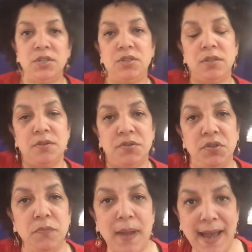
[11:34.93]
to those
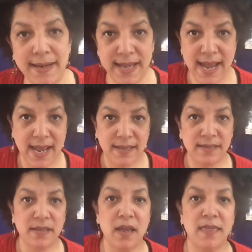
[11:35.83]
two
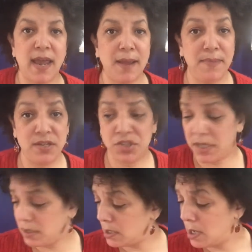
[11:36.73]
podcasts that I
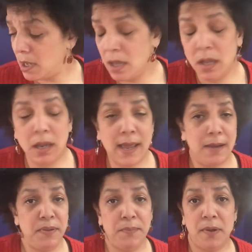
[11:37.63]
mentioned, a lot
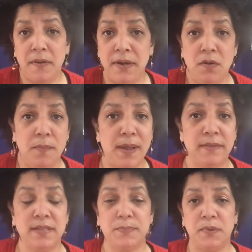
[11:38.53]
of people already know about
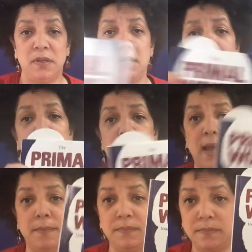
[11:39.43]
this book, but
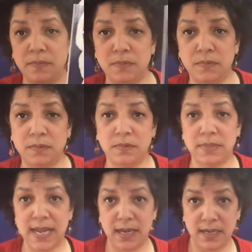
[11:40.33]
I'm
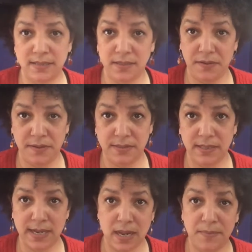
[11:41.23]
taking it
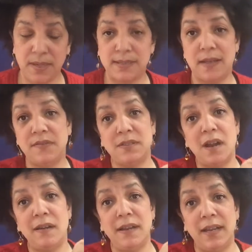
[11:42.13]
seriously now because I've
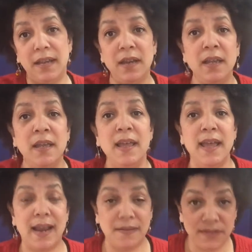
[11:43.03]
started it
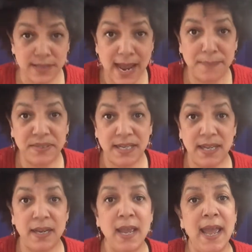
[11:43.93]
and I've stopped
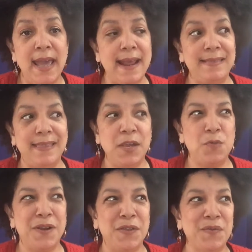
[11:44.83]
it. And I think
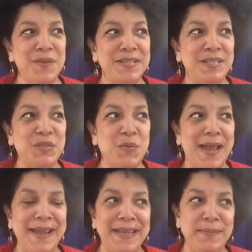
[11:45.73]
one of the reasons
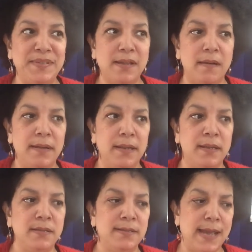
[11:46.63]
why I keep starting it
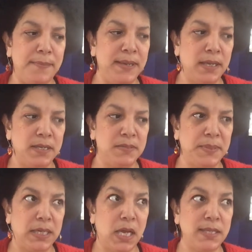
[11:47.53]
and stopping it is
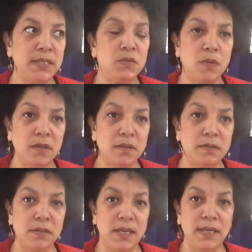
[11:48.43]
because it's one of
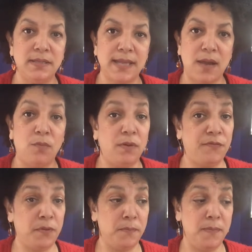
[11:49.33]
those things that, well,
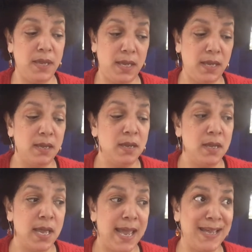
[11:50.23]
for me,
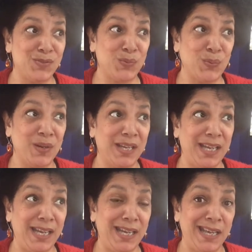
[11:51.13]
has
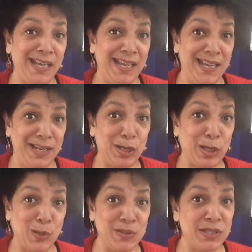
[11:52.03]
really hit
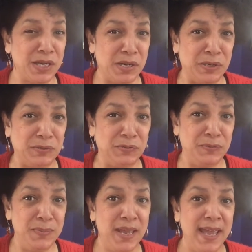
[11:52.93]
close to
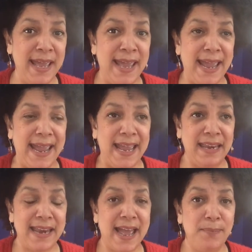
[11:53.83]
home.
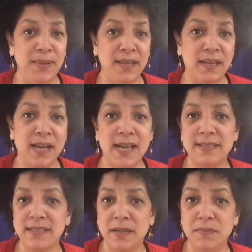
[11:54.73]
And not being
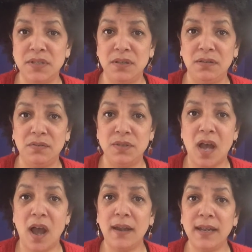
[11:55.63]
accustomed to
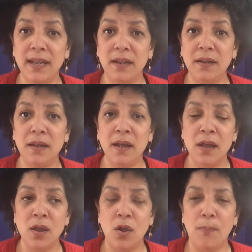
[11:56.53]
talking
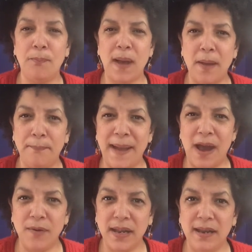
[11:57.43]

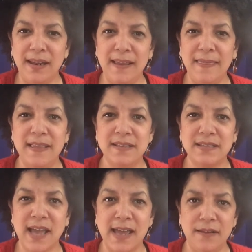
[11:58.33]
about it in this
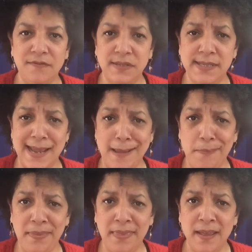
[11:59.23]
kind of depth